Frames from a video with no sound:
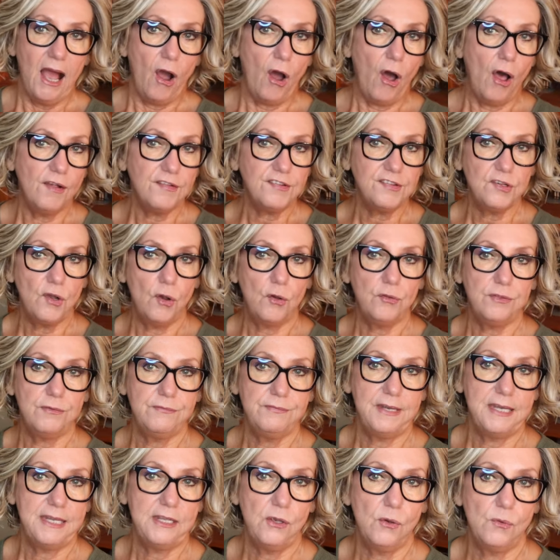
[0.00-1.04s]
Also, the
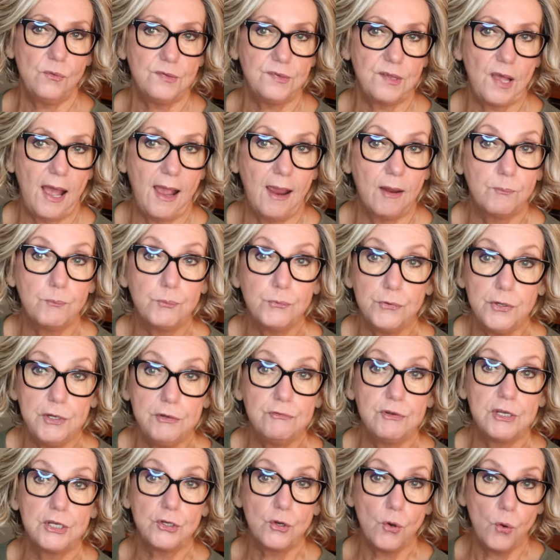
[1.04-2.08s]
videos are
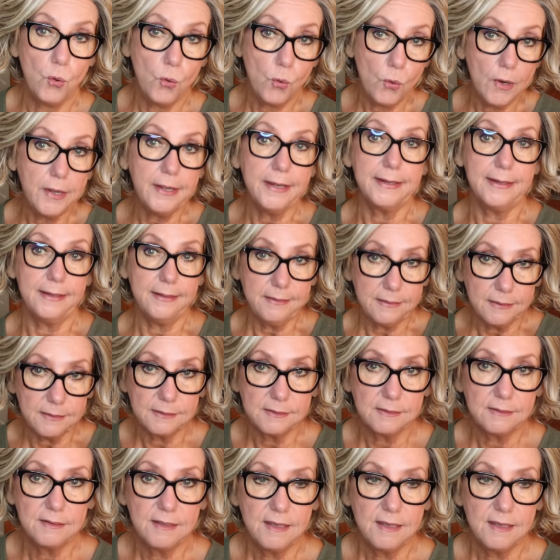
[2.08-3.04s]
pre-recorded,